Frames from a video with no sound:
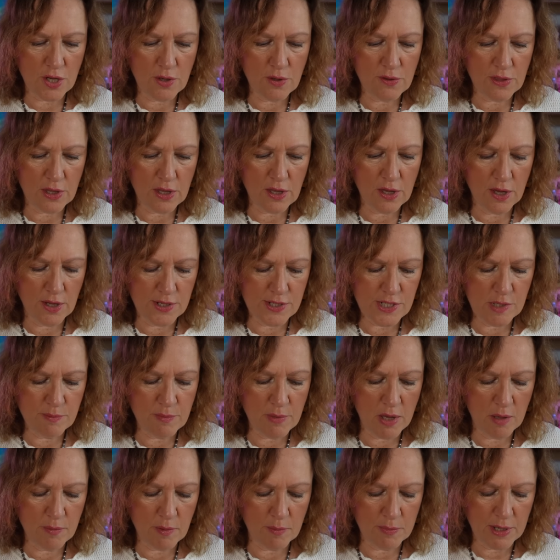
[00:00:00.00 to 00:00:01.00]
you the card in a
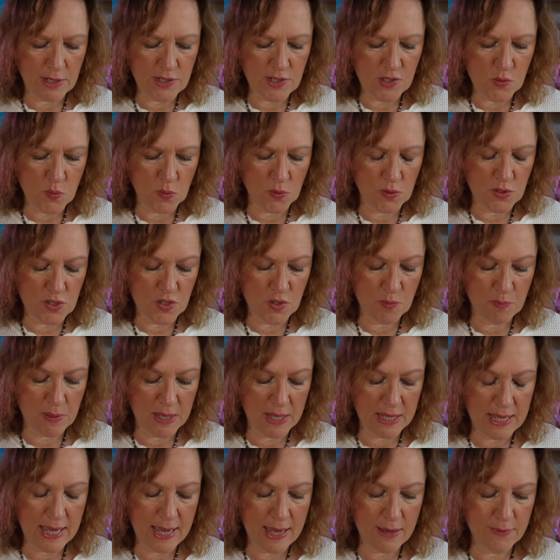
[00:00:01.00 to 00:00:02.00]
moment, but I just want to
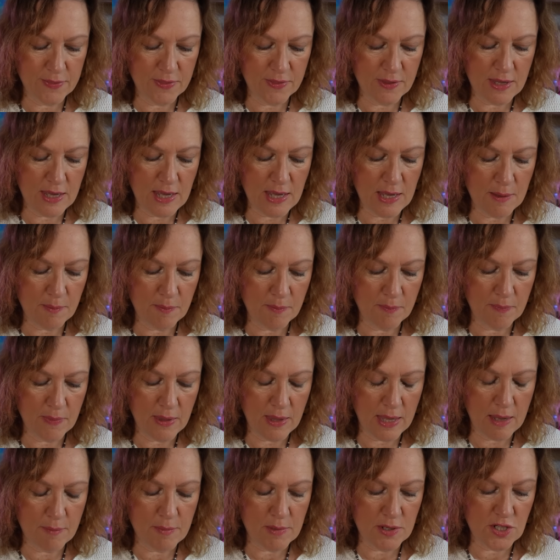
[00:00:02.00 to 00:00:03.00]
pick out the
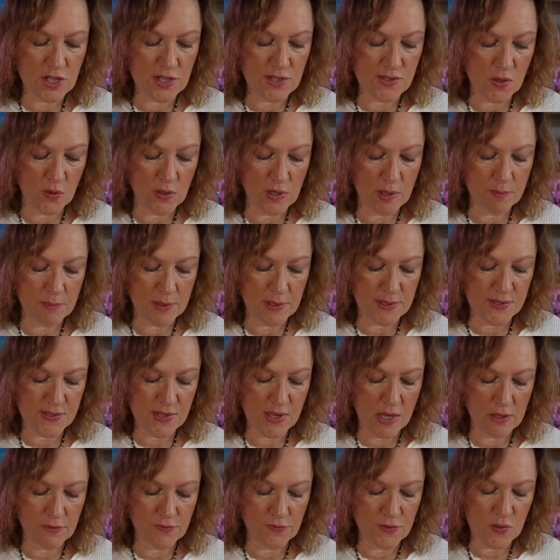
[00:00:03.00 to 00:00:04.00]
images on it
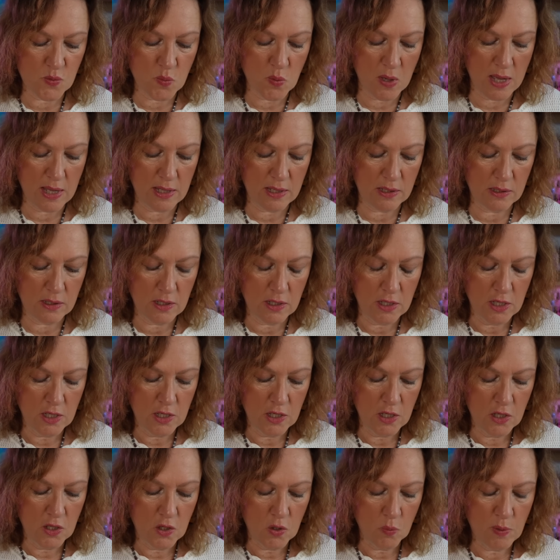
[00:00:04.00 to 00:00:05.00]
myself as well.
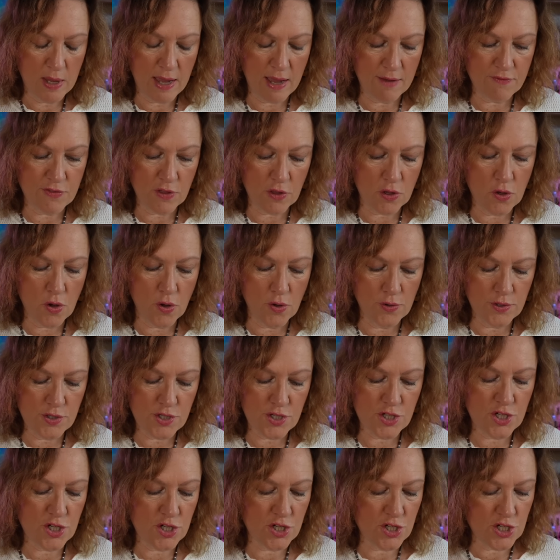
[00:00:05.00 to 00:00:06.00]
We have the
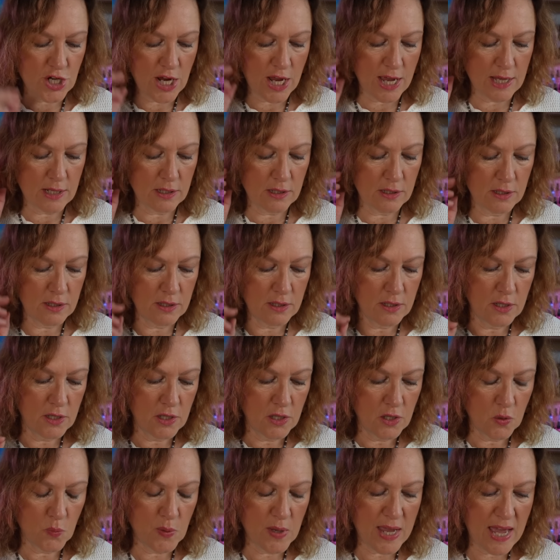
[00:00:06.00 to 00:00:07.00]
conch shell.
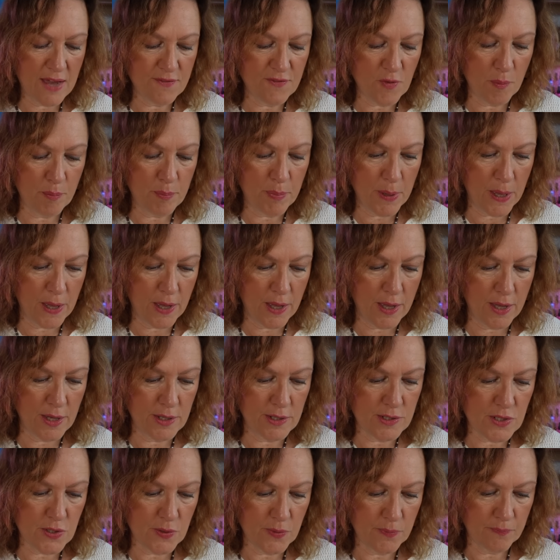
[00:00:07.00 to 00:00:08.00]
We have a
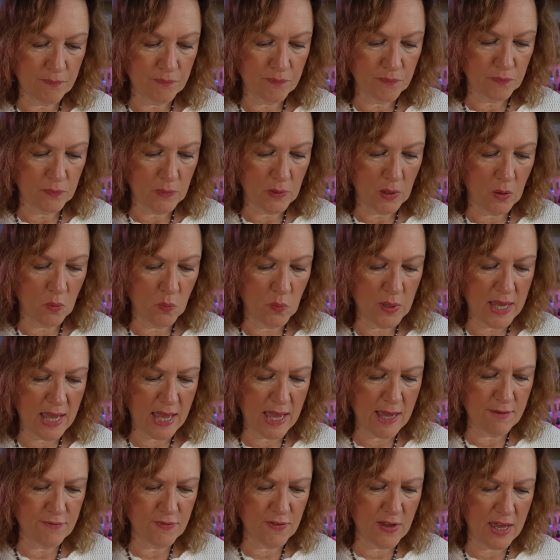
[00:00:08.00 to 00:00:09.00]
bird. We
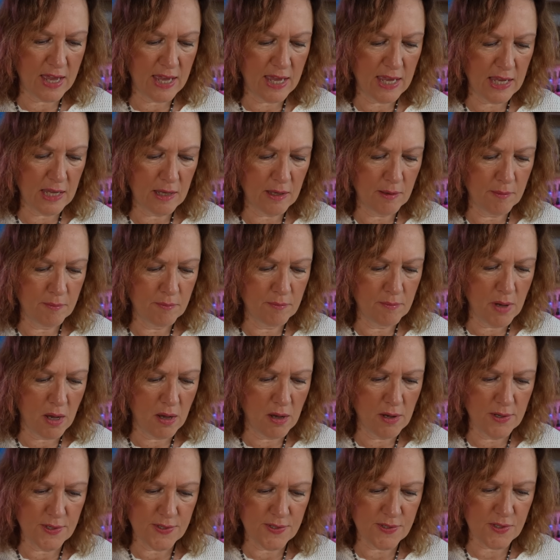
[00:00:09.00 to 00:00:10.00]
have a
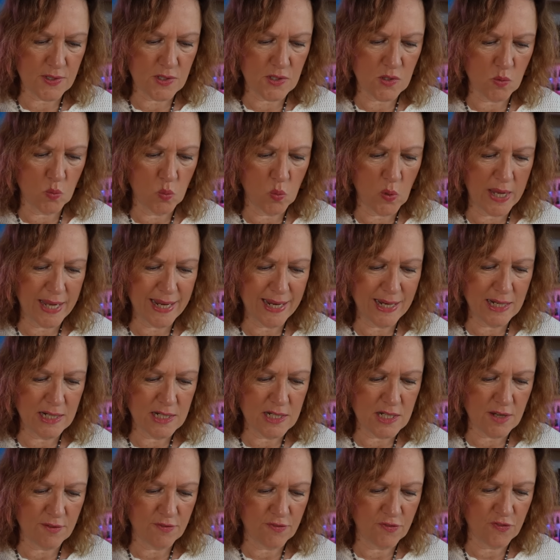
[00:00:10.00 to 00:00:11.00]
masked
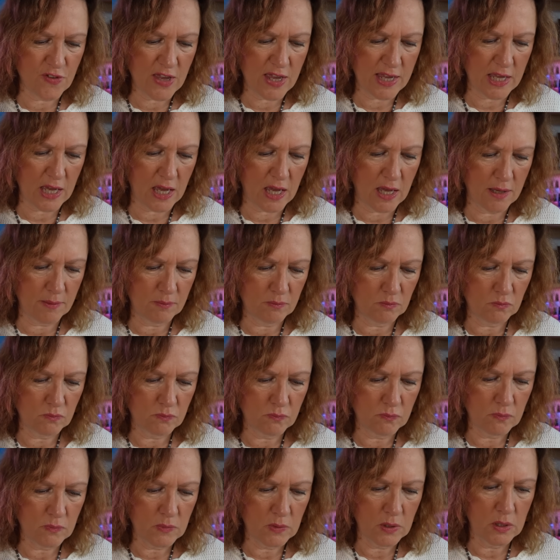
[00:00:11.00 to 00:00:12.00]
winged figure.
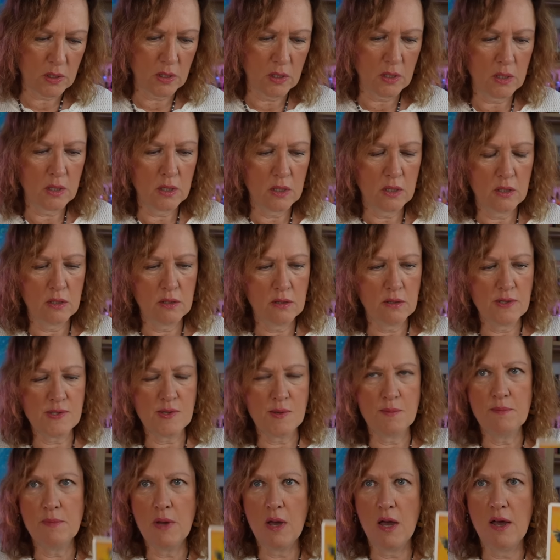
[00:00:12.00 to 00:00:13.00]
There's
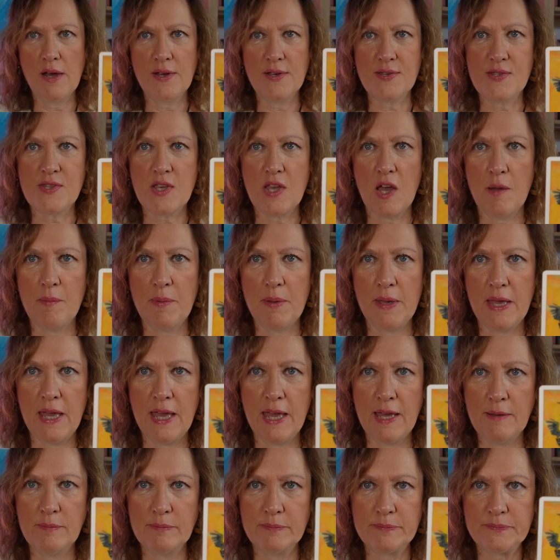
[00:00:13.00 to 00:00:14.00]
a mask up
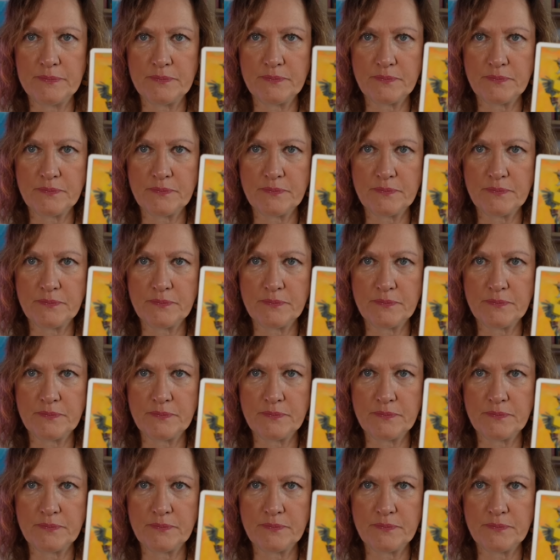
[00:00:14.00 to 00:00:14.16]
here.